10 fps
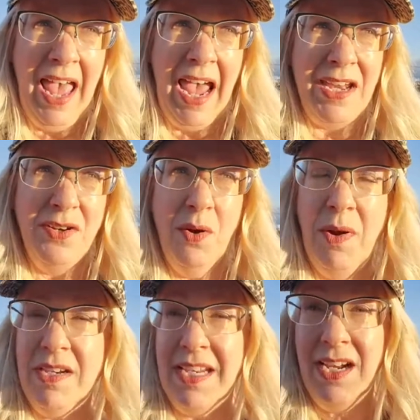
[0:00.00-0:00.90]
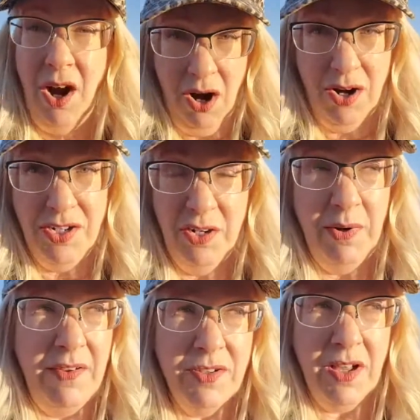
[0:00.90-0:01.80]
and you don't want it to get hard, you don't want to
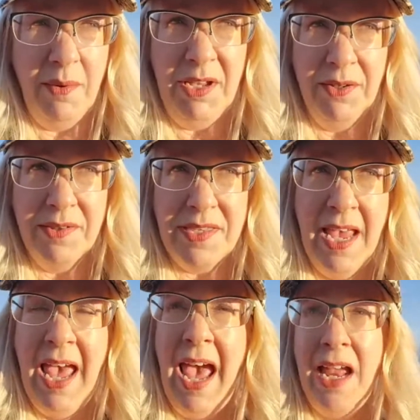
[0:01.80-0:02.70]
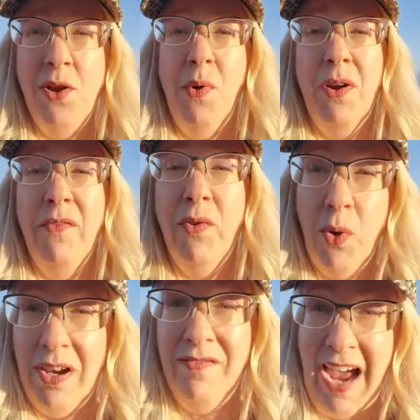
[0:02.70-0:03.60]
have to climb hills, and you want to
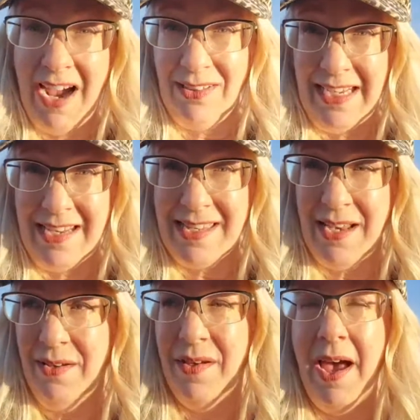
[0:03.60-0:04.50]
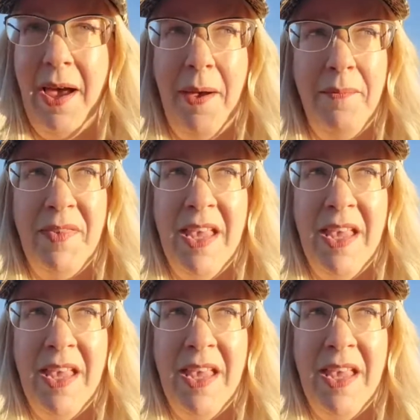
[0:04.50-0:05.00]
avoid valleys, you're